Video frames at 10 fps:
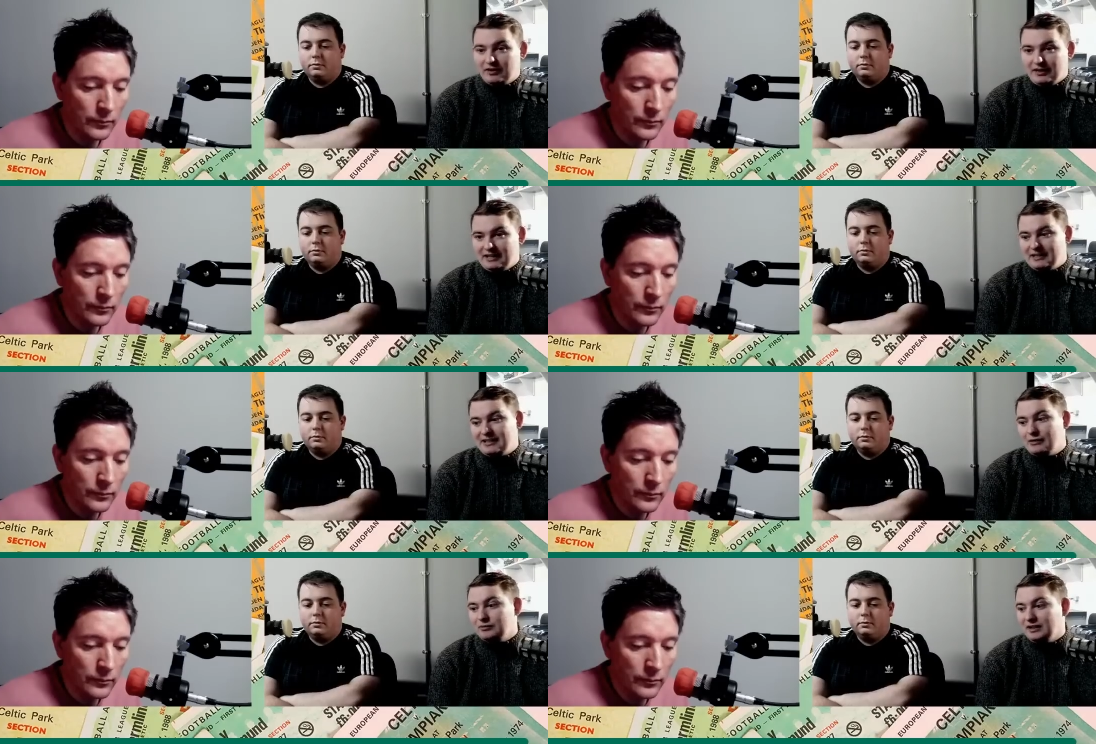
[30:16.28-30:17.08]
Speaker 1: whether that's at
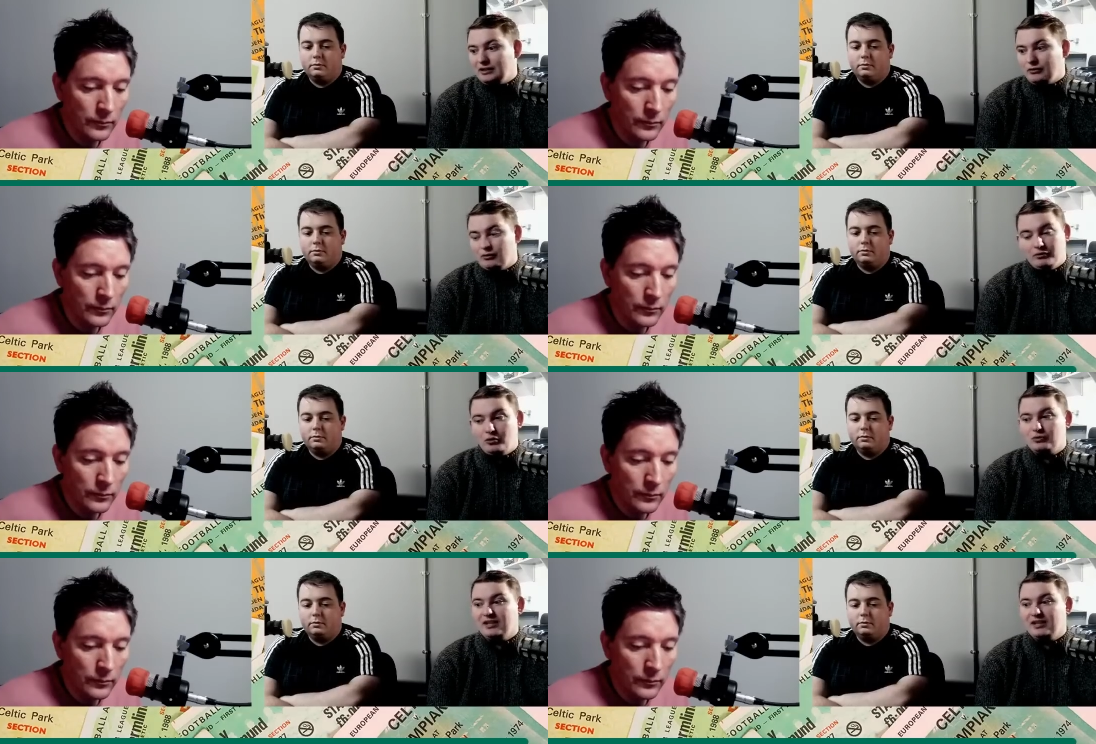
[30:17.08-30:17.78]
Celtic or long